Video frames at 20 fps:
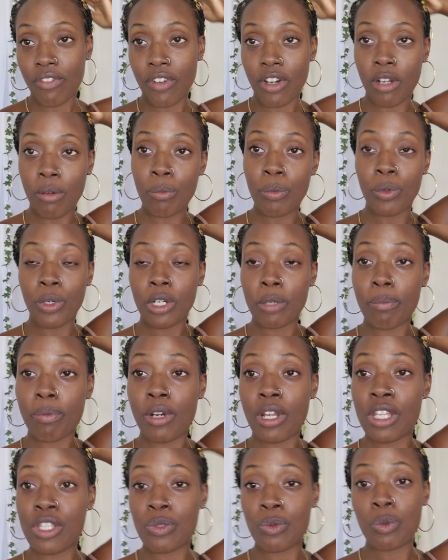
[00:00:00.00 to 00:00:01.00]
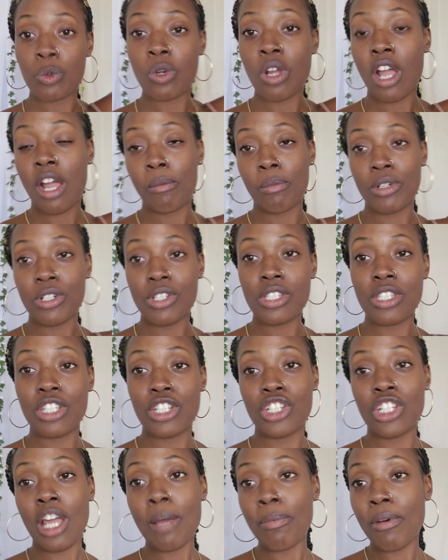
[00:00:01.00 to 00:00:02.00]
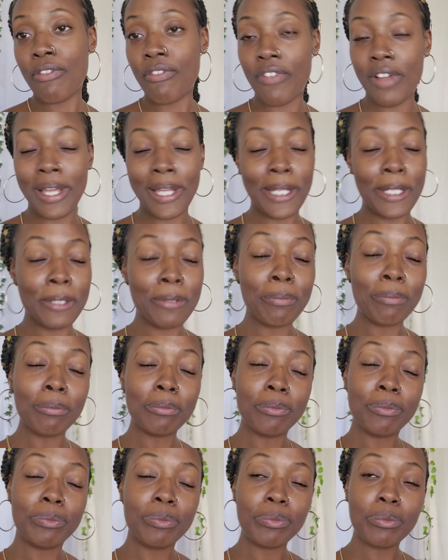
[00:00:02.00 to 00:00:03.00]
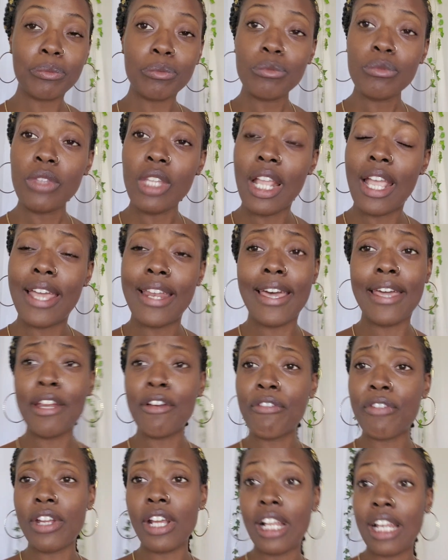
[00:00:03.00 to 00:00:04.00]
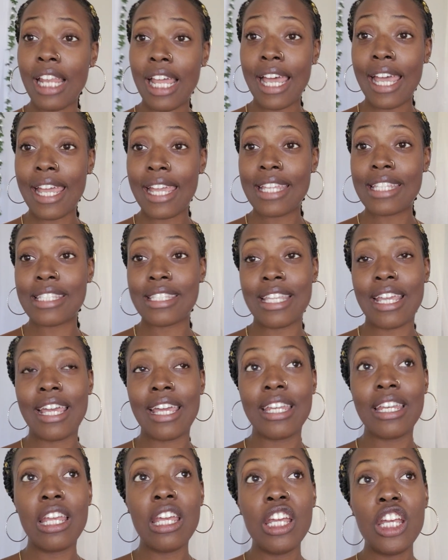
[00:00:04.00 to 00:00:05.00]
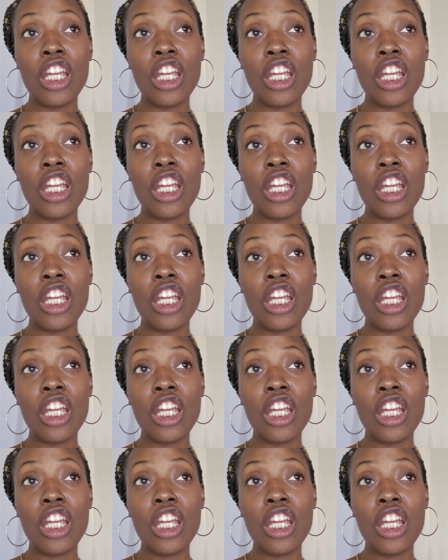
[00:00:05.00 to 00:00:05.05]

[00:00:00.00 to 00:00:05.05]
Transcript: from WordPress WooCommerce to Shopify, and I didn't realize that